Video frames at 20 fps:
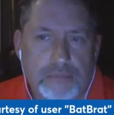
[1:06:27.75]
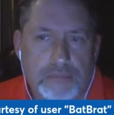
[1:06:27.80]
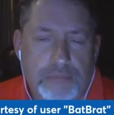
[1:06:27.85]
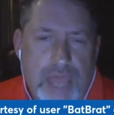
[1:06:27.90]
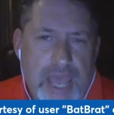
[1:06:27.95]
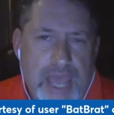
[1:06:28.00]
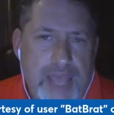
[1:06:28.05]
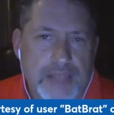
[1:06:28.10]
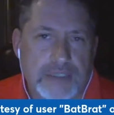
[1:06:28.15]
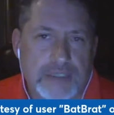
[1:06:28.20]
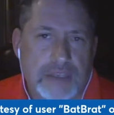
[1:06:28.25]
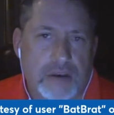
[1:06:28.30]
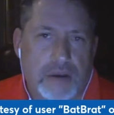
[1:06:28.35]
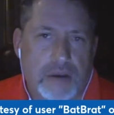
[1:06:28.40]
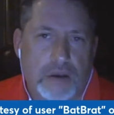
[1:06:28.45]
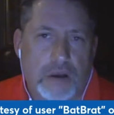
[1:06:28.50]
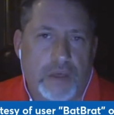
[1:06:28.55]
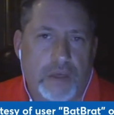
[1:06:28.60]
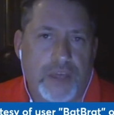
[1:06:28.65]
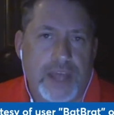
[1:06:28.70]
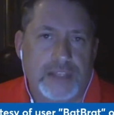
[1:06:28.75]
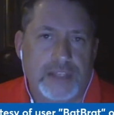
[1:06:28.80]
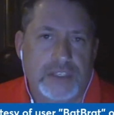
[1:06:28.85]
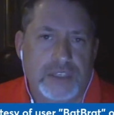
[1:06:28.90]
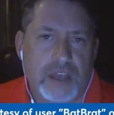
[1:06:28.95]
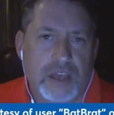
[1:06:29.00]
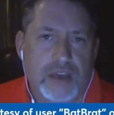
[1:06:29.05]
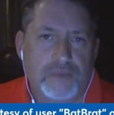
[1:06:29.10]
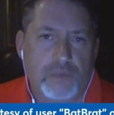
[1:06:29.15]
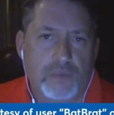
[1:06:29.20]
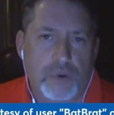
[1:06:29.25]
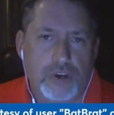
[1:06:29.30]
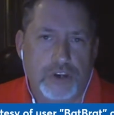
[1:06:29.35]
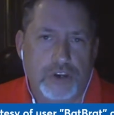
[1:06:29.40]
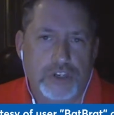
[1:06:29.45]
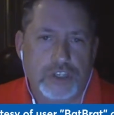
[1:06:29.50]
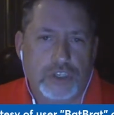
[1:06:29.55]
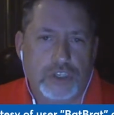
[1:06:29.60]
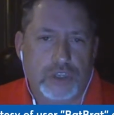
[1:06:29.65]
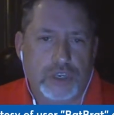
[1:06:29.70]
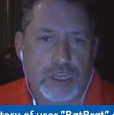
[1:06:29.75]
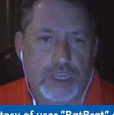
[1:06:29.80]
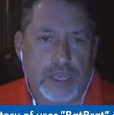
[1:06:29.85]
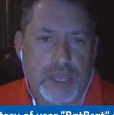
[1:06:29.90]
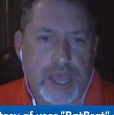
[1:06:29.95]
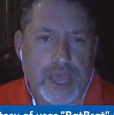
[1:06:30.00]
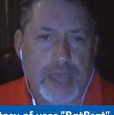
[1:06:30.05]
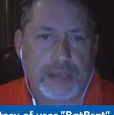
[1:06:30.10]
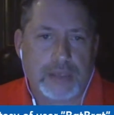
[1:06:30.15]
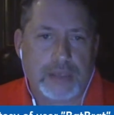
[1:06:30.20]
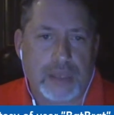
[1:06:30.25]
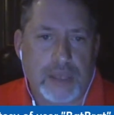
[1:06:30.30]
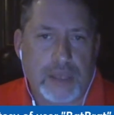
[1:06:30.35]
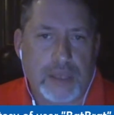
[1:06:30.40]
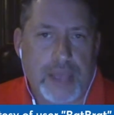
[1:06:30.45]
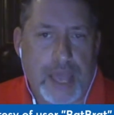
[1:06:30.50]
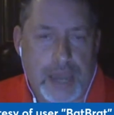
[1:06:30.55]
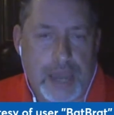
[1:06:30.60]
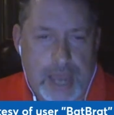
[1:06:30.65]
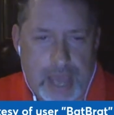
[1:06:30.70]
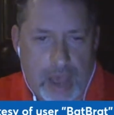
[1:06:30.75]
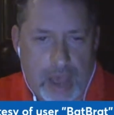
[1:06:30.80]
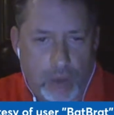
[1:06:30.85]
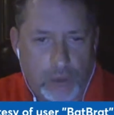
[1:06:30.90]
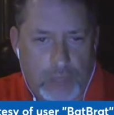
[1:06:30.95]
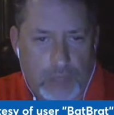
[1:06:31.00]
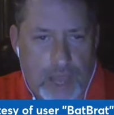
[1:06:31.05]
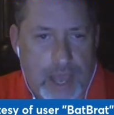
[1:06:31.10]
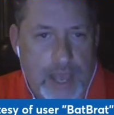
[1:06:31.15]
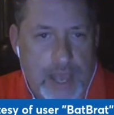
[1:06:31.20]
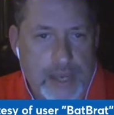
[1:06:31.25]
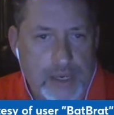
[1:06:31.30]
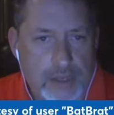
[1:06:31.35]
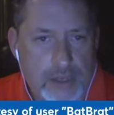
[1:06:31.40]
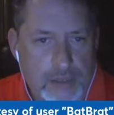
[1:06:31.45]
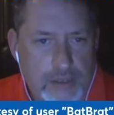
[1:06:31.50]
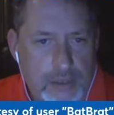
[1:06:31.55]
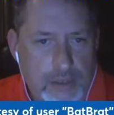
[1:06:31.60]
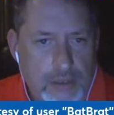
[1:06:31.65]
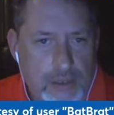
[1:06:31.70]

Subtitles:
pants and all that stuff, when you're just looking at an outline